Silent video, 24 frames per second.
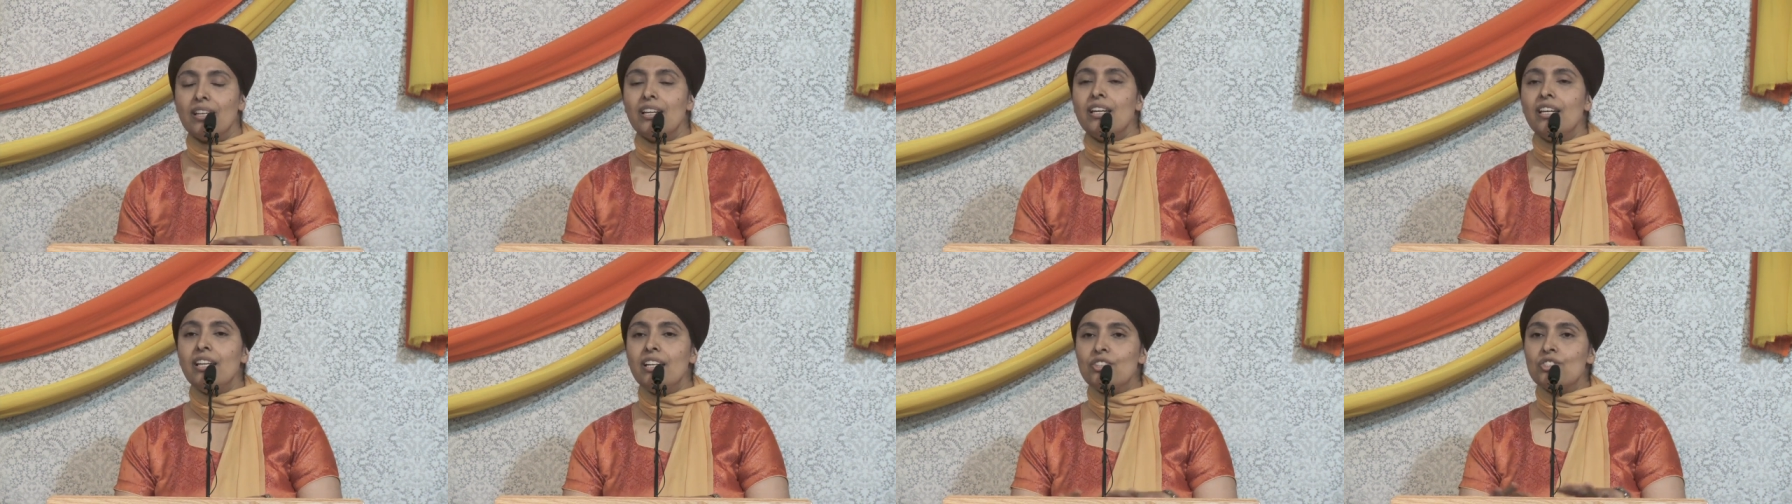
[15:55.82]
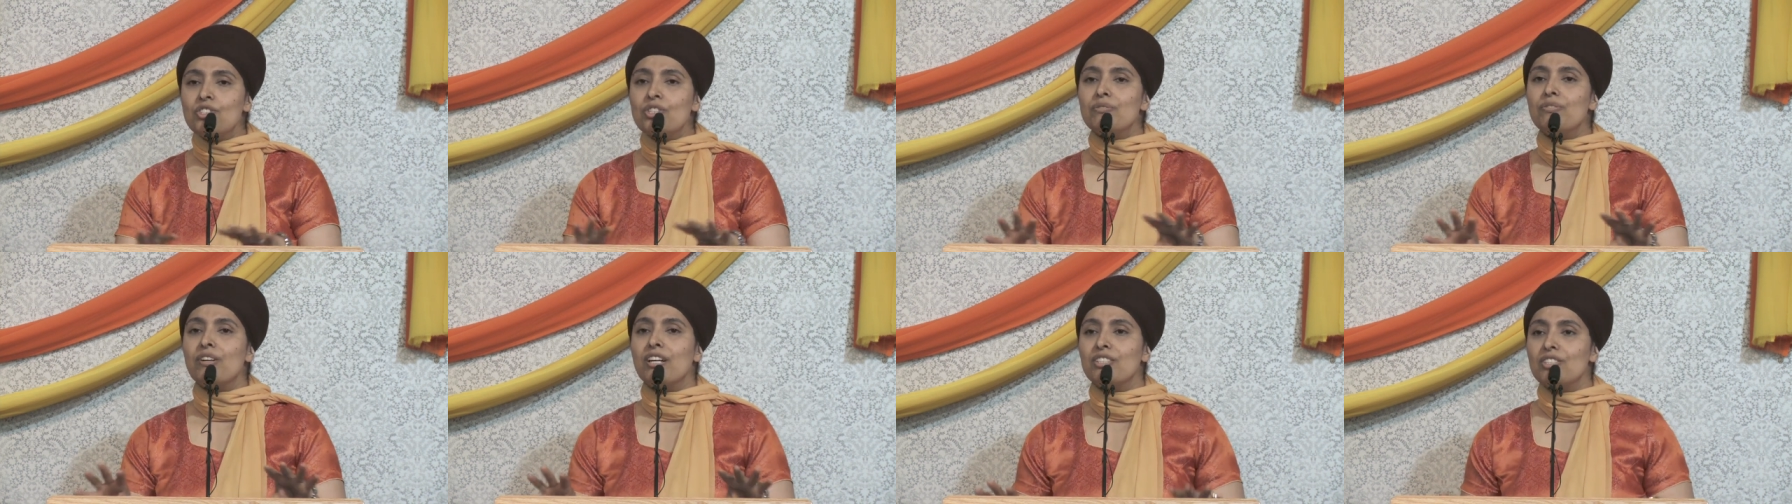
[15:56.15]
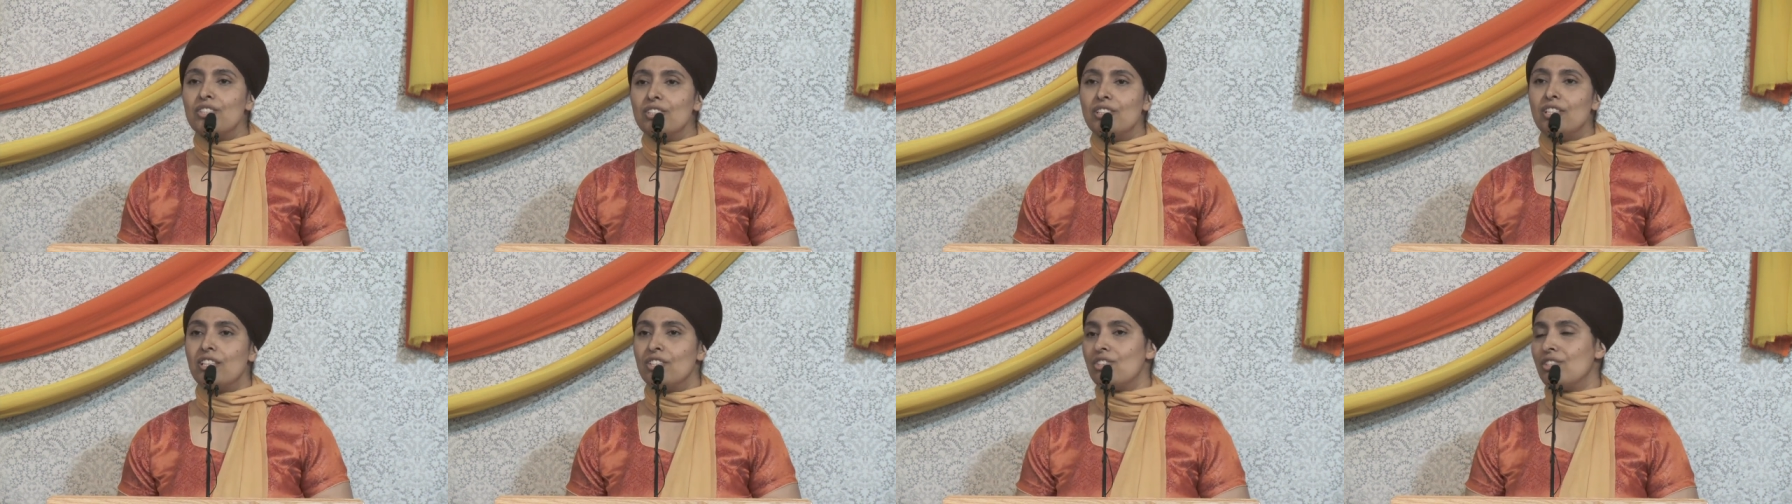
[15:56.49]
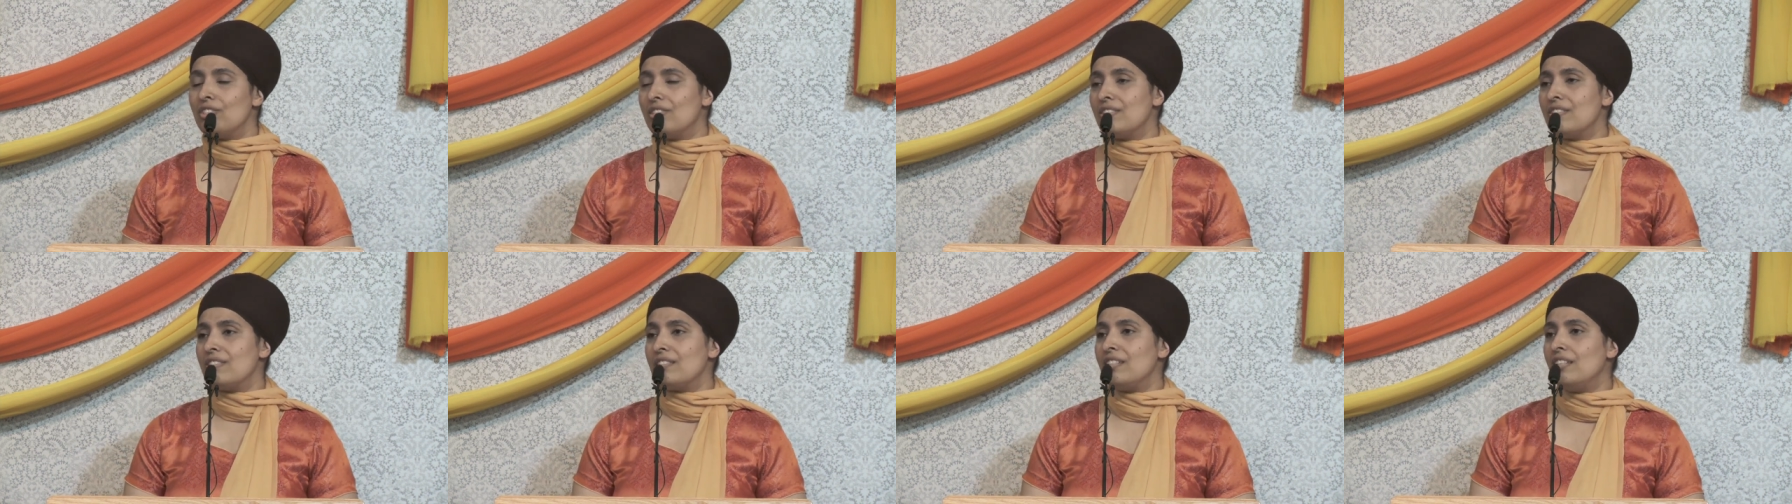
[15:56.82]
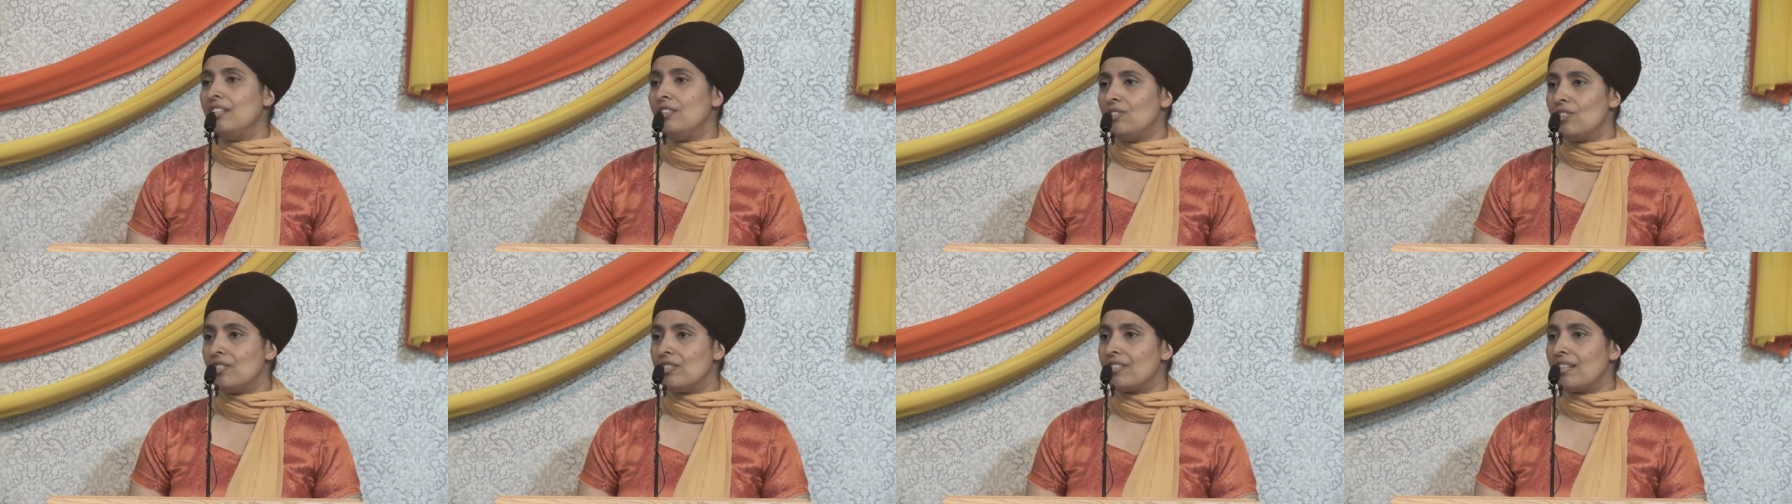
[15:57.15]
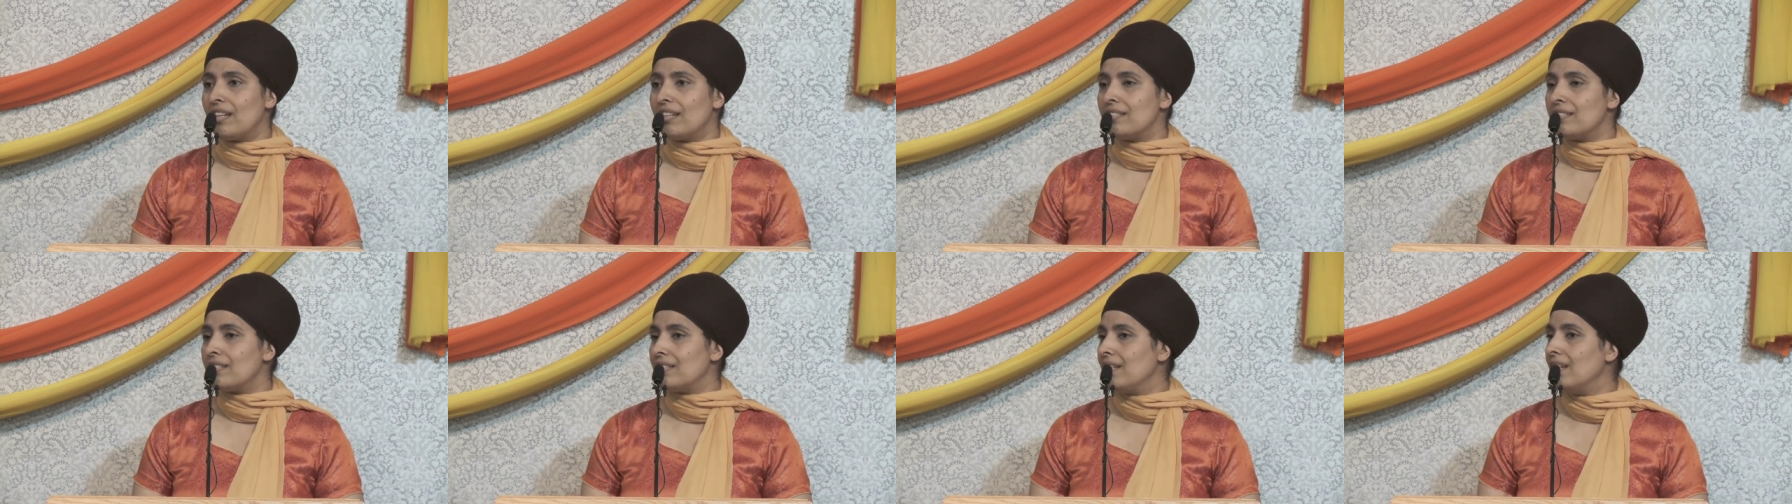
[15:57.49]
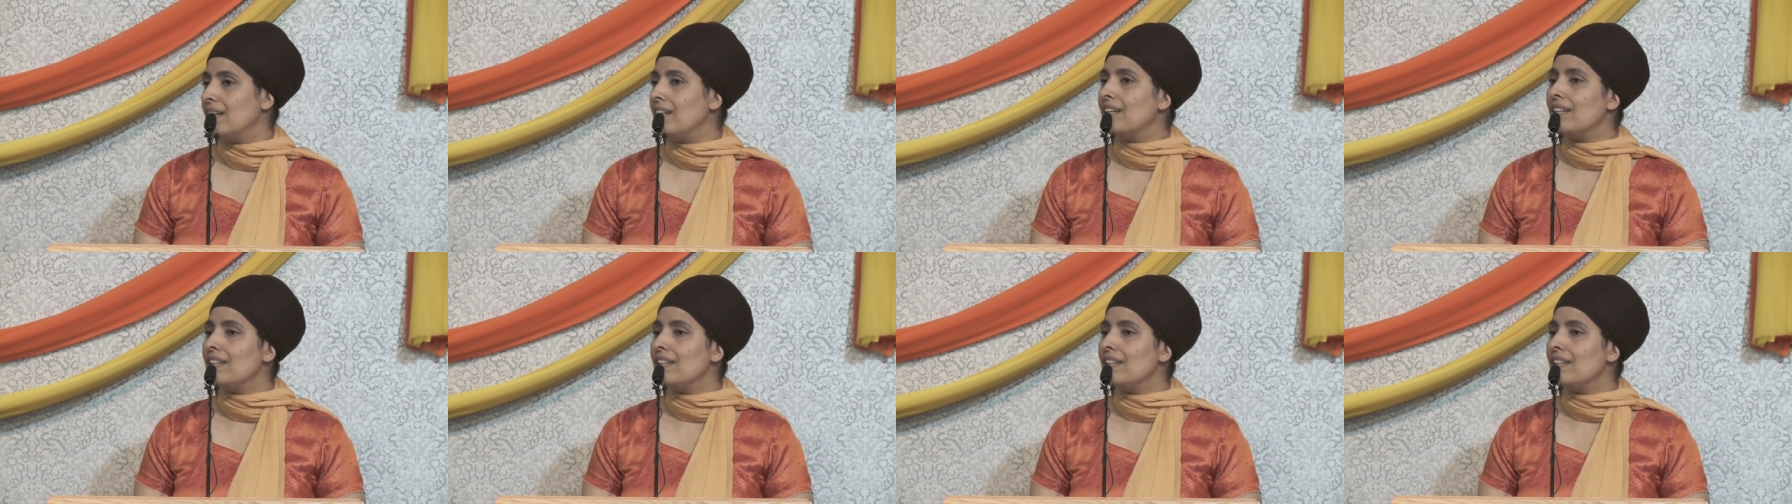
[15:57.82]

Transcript: each of our traditions teaches us